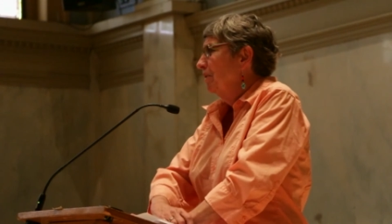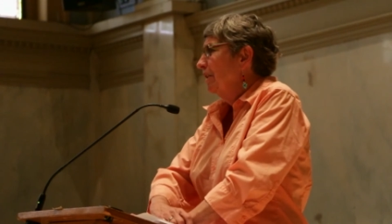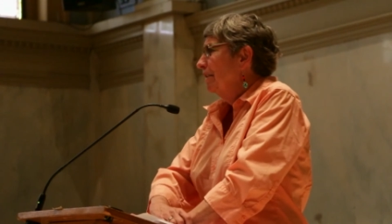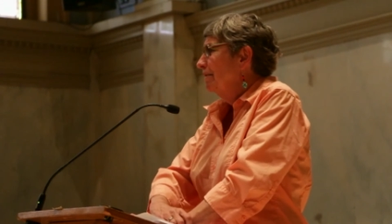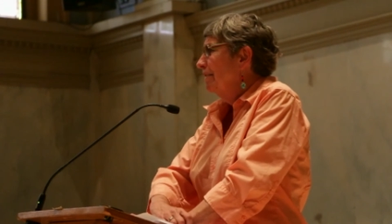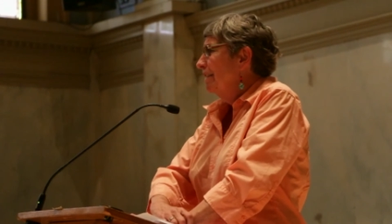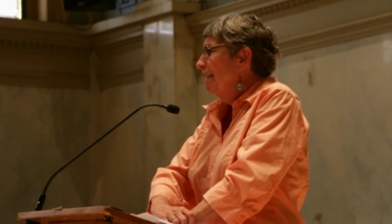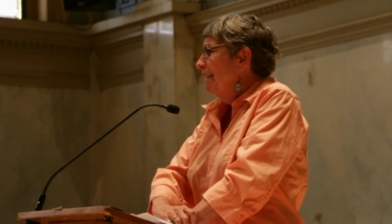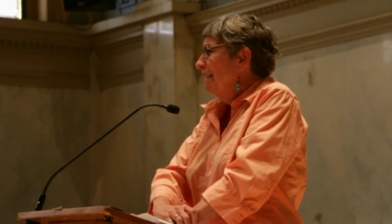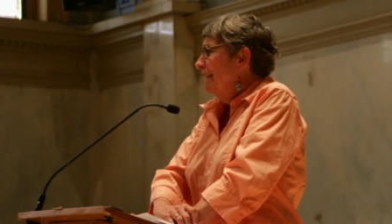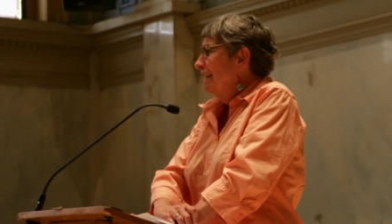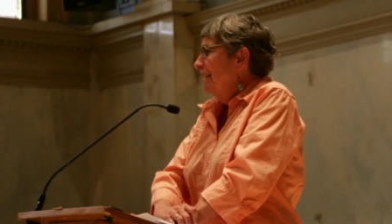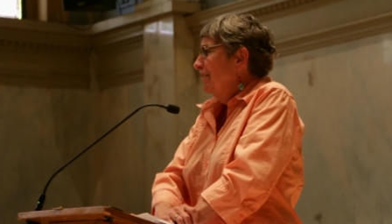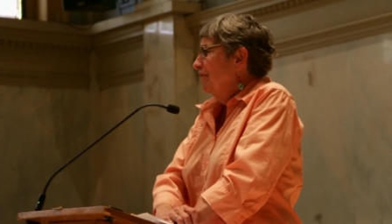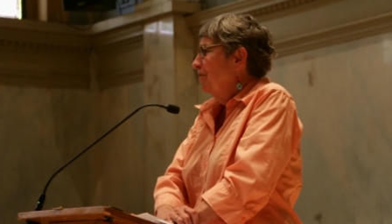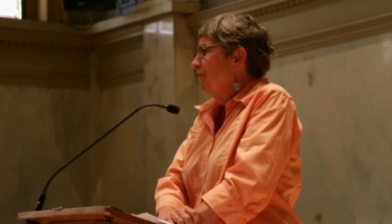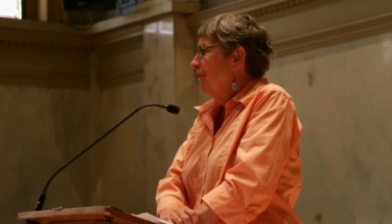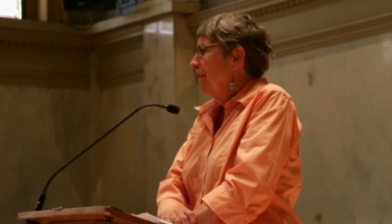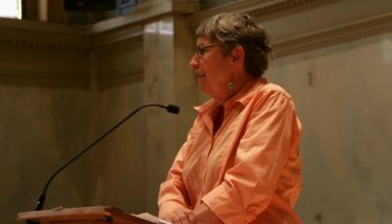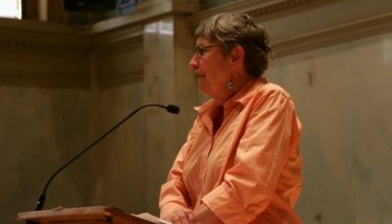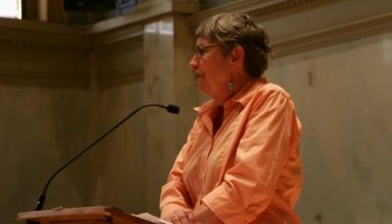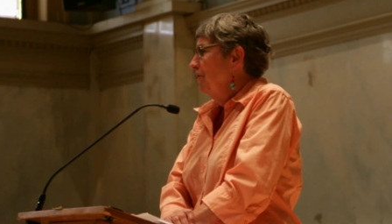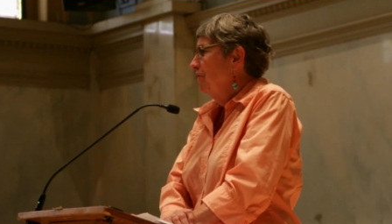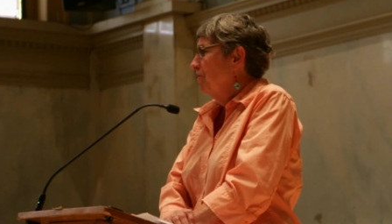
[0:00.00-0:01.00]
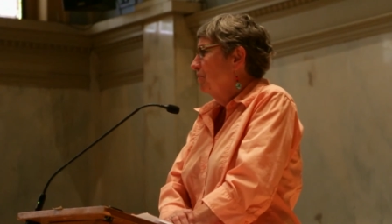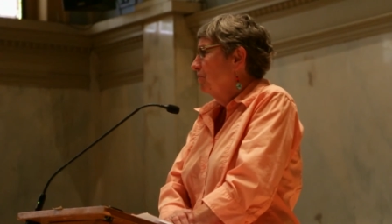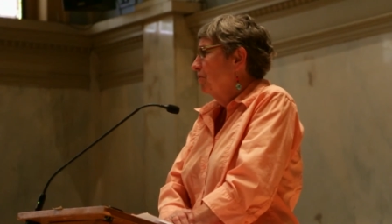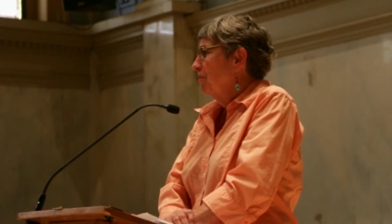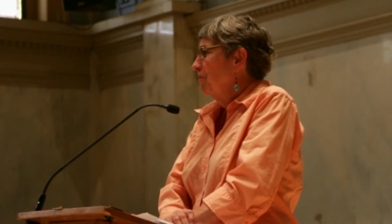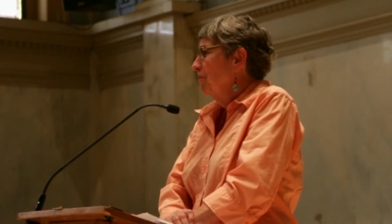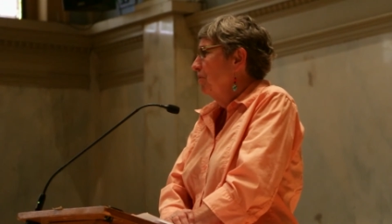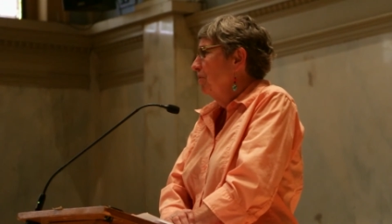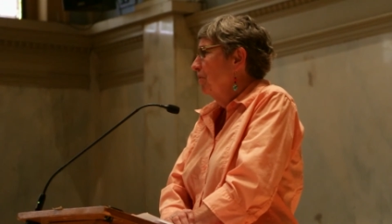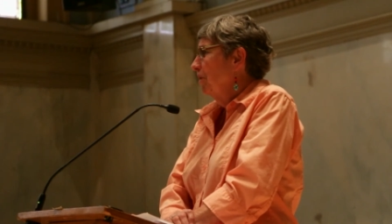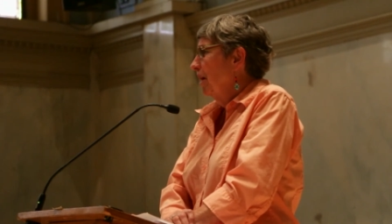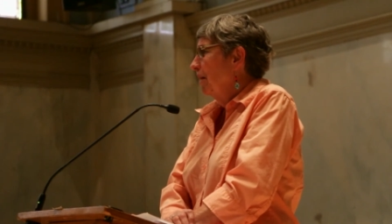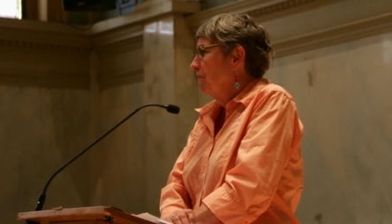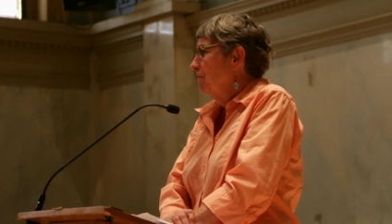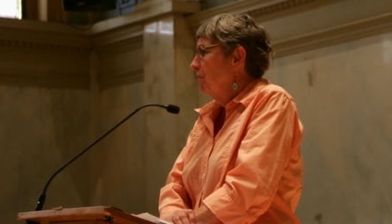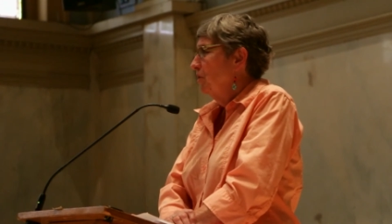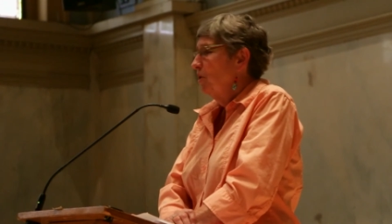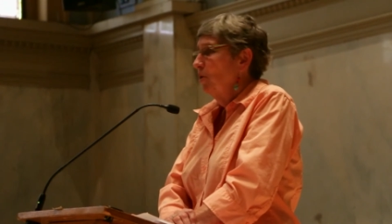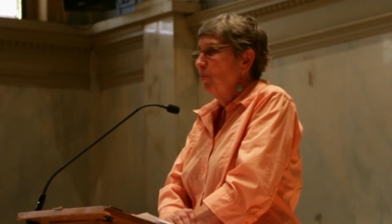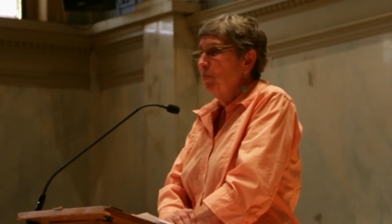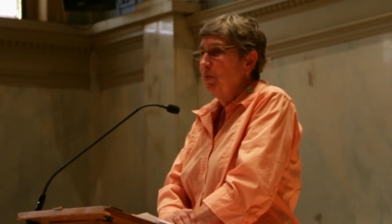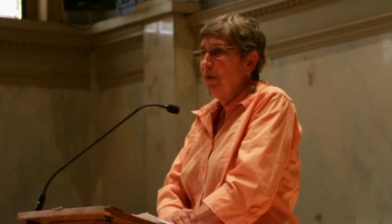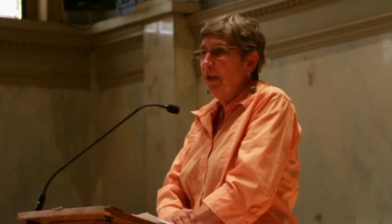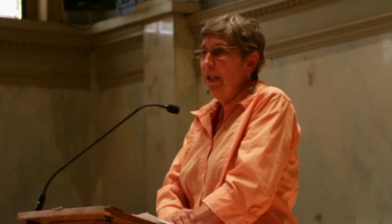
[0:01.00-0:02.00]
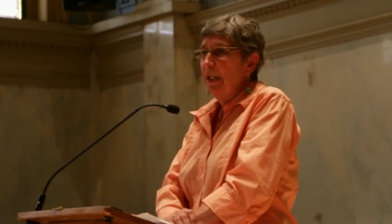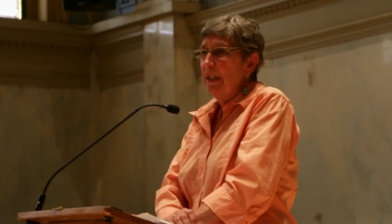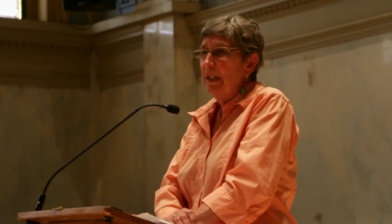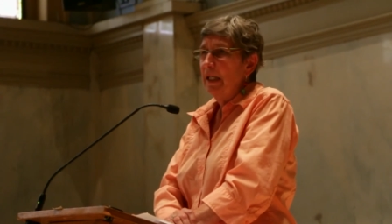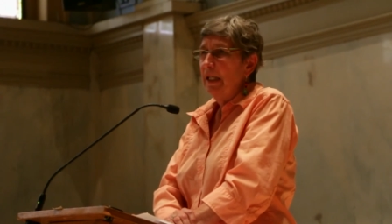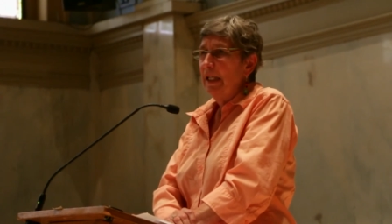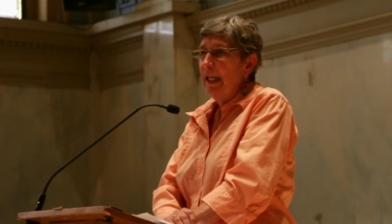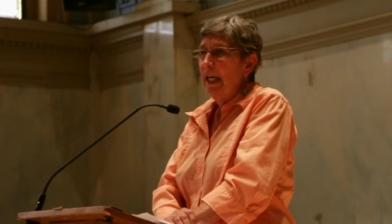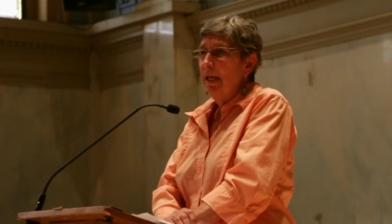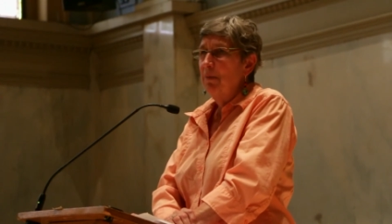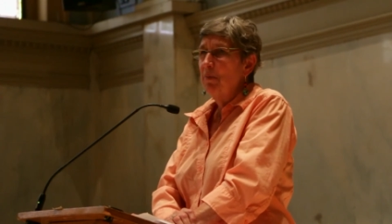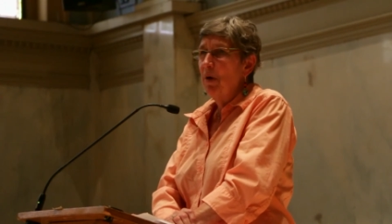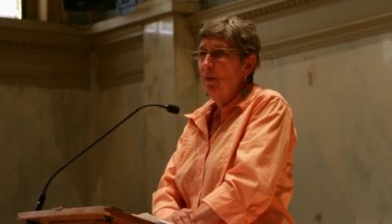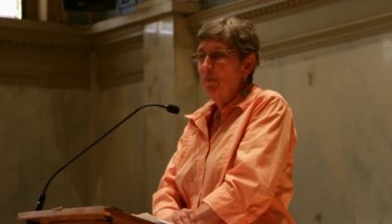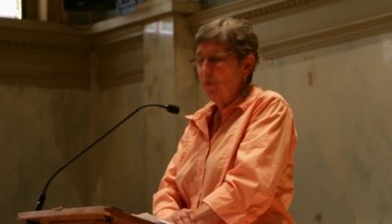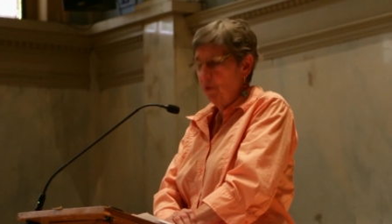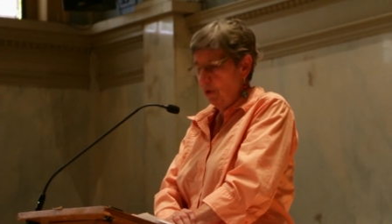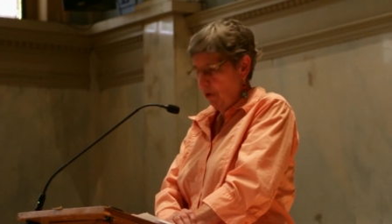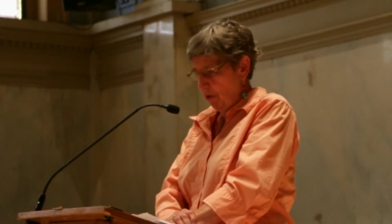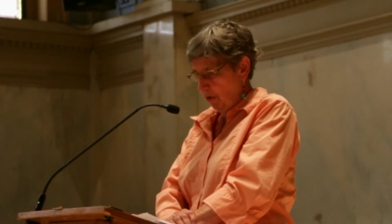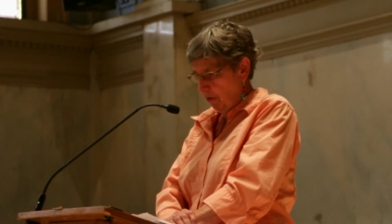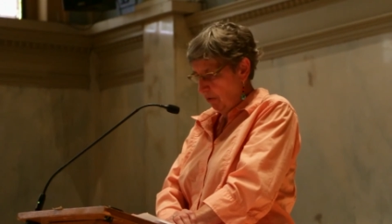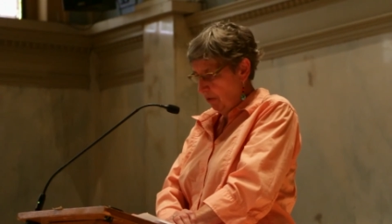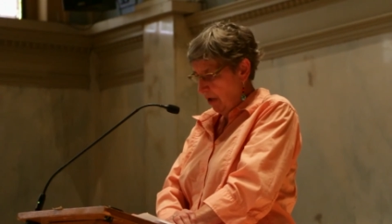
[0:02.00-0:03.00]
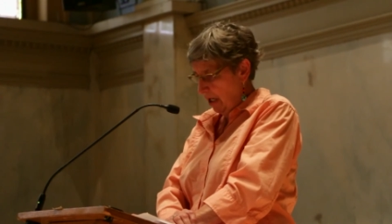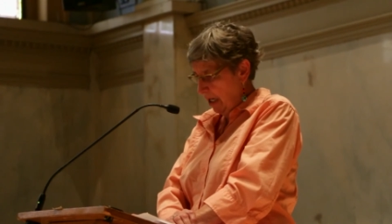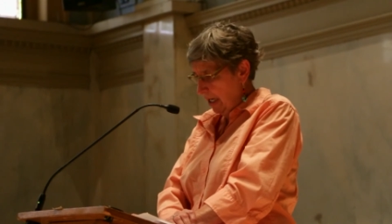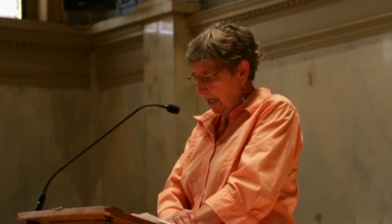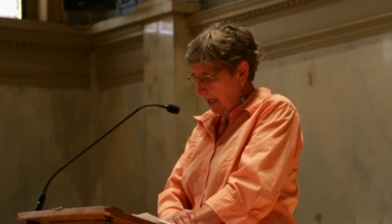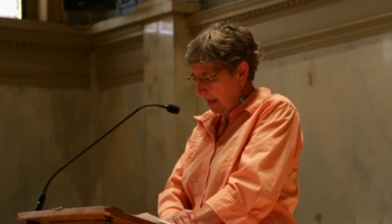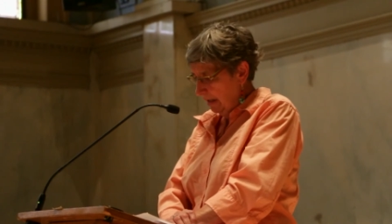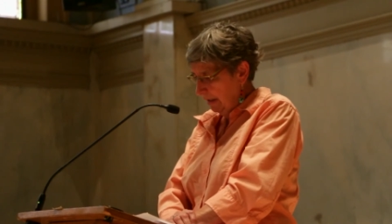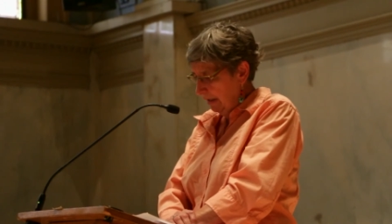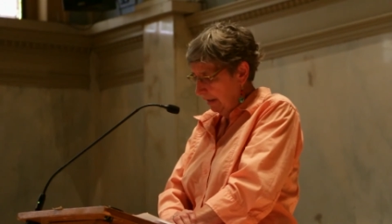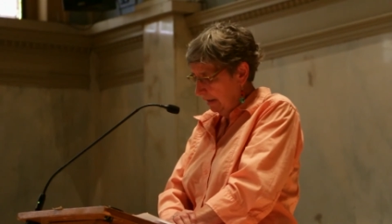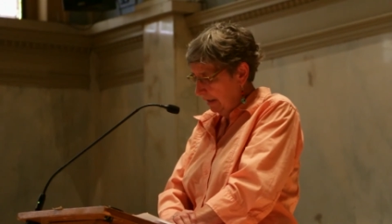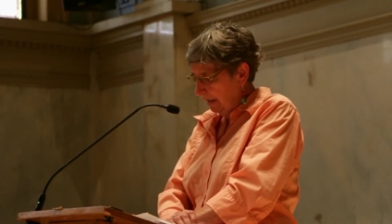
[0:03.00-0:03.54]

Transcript: Well, tell you the truth, I'm so pleased I came up with three,